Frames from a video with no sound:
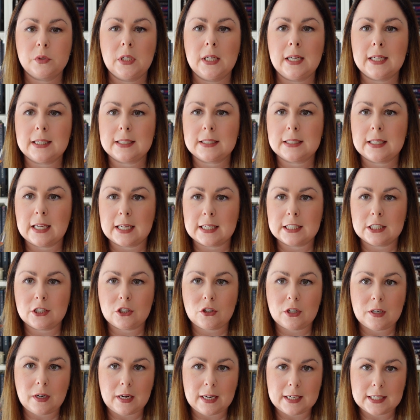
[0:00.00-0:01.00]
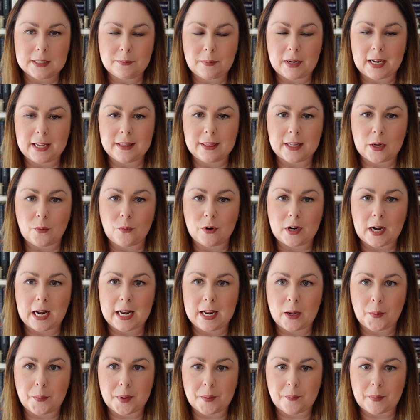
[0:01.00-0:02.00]
Let's explain that one a
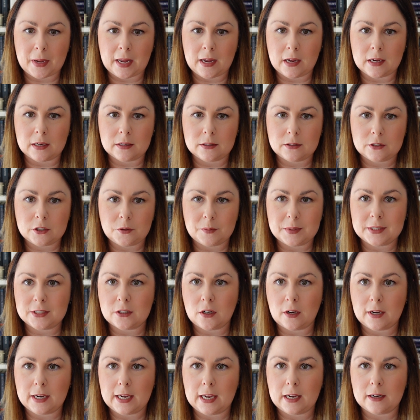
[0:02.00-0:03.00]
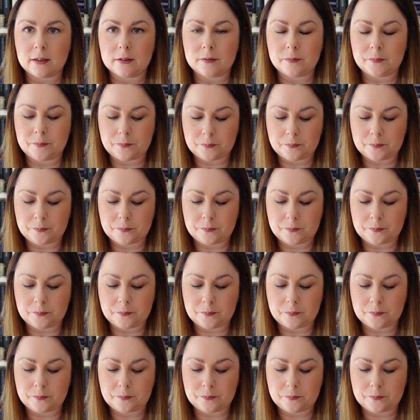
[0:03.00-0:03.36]
little bit better. Should we start again?